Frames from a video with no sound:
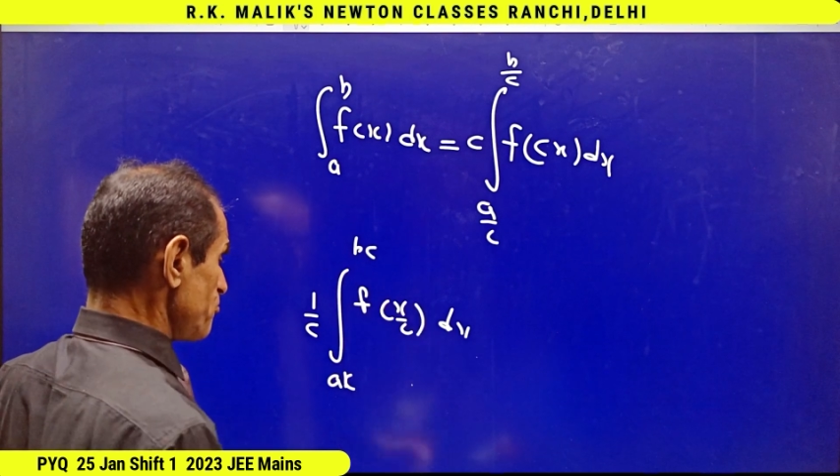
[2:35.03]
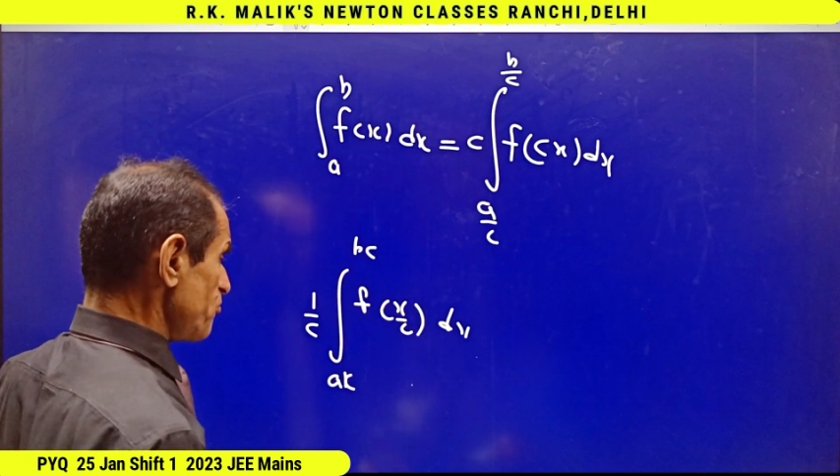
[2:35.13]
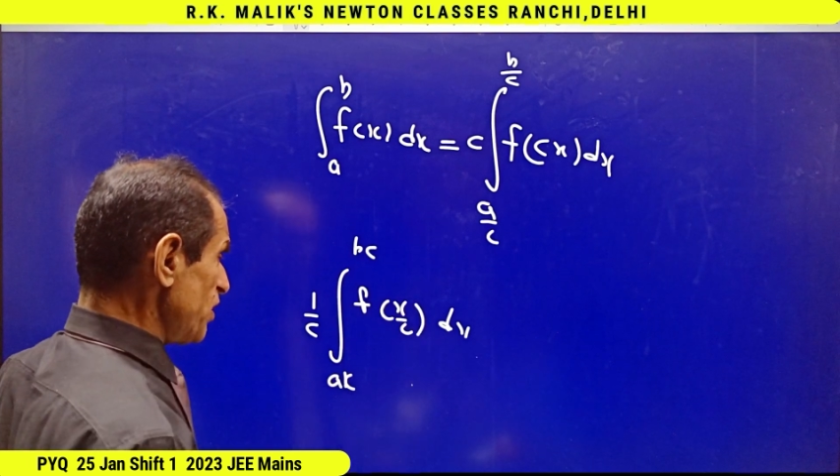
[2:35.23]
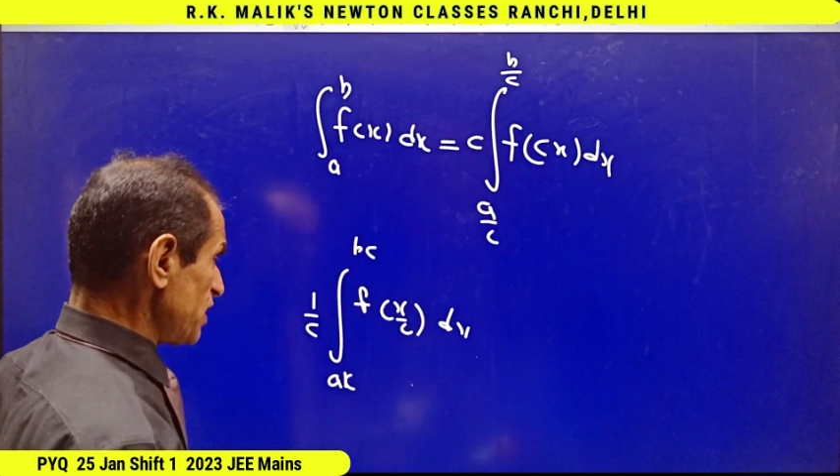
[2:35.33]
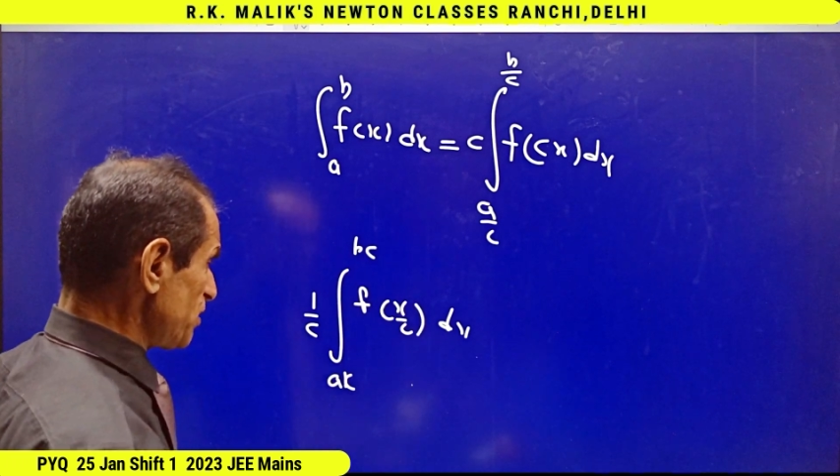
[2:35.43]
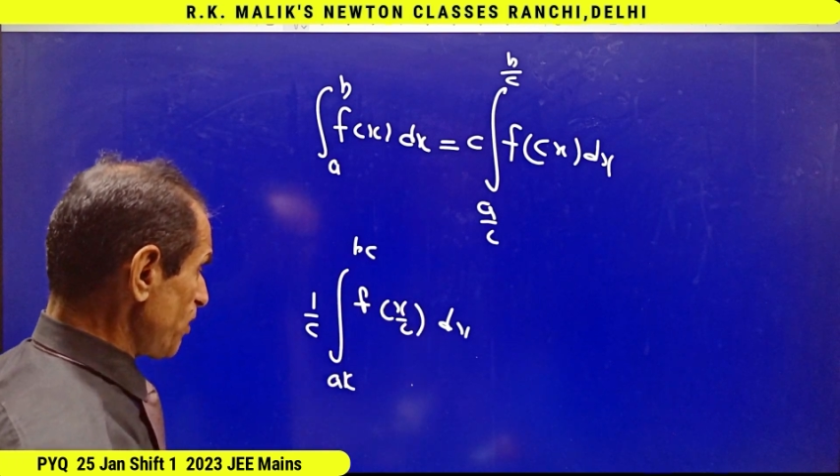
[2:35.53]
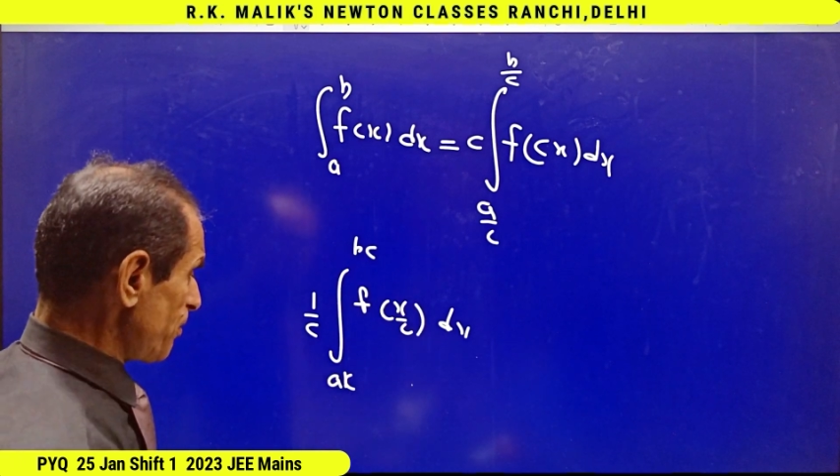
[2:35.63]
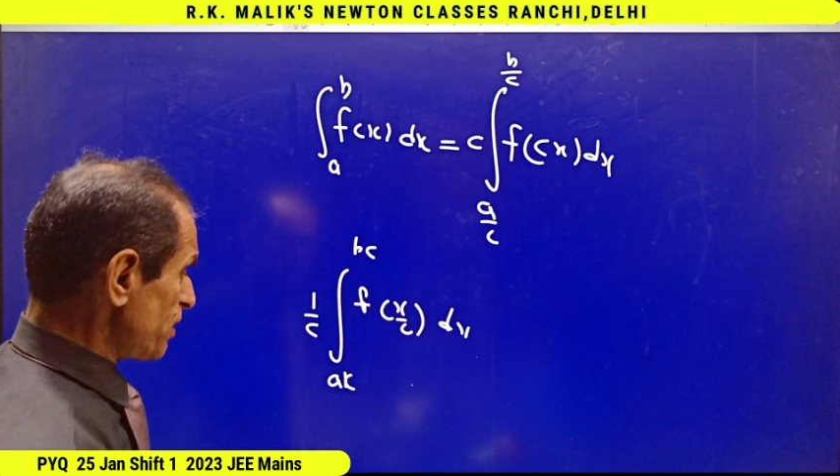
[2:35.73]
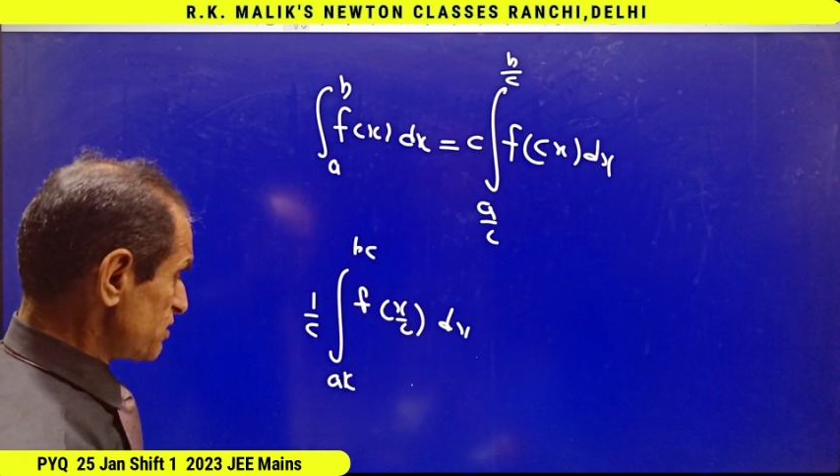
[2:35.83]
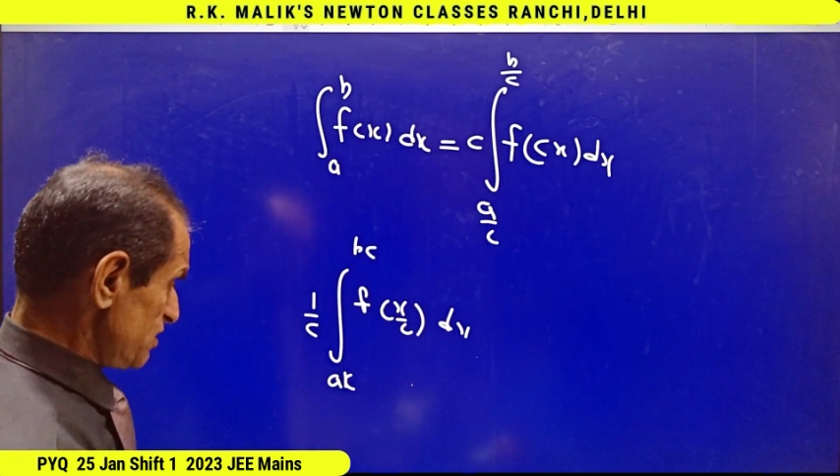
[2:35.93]
multiply
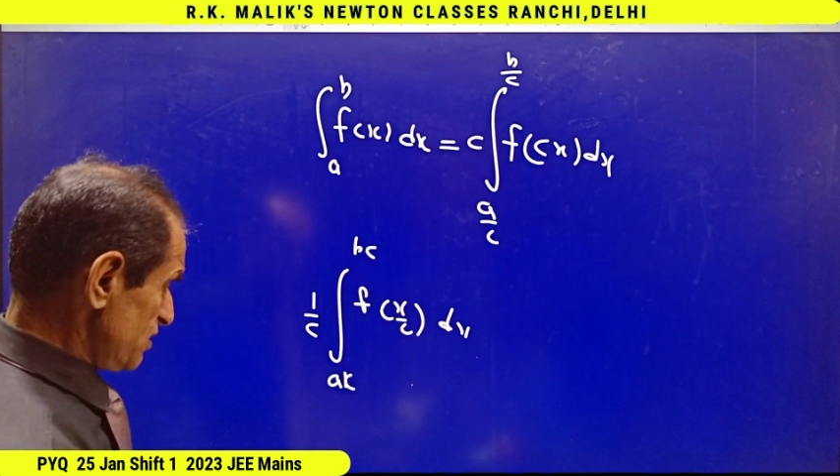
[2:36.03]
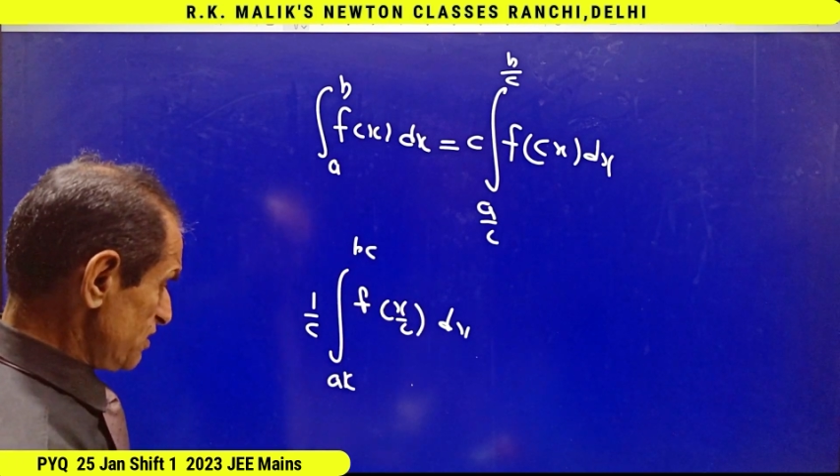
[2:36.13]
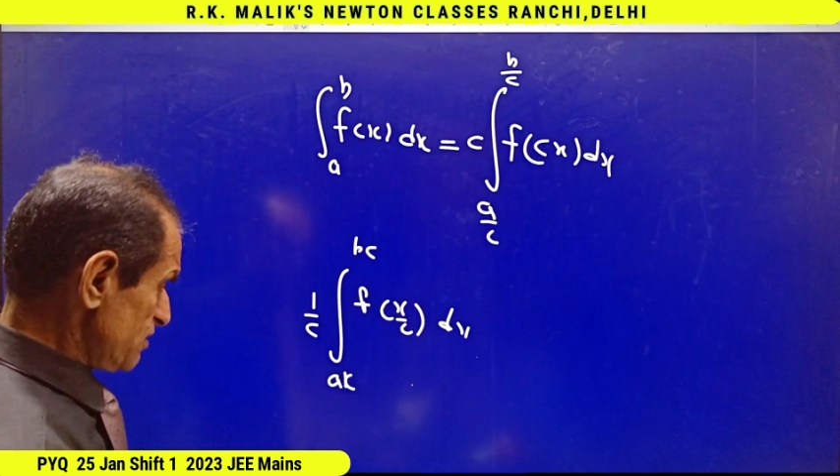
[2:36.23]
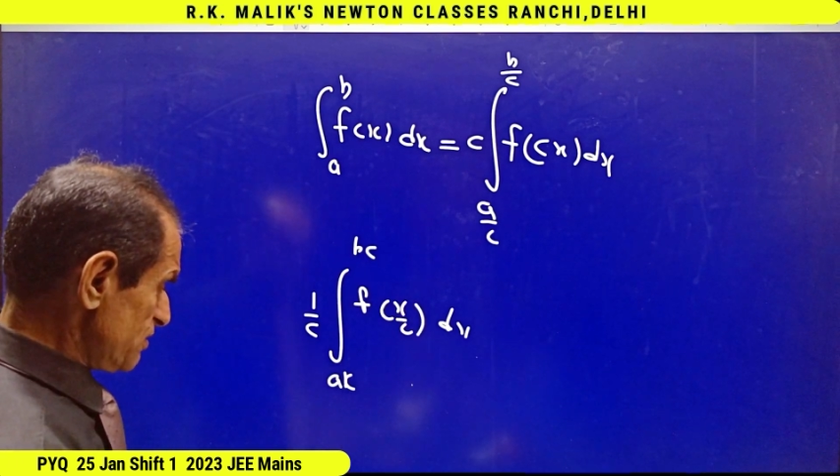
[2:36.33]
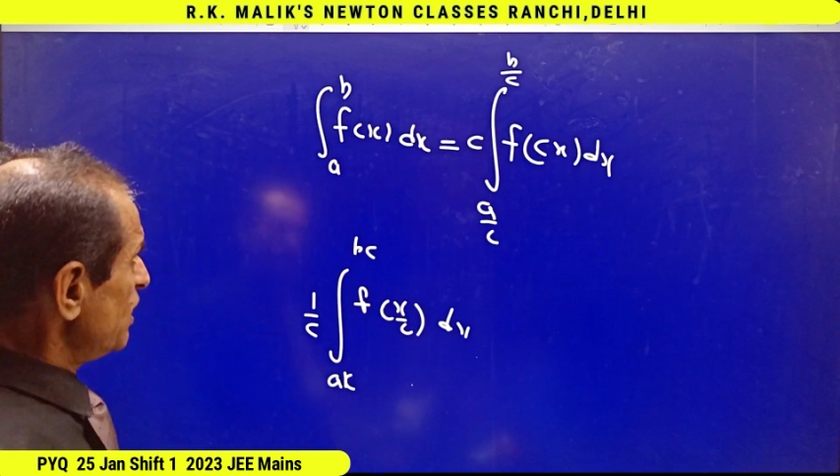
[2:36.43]
by c.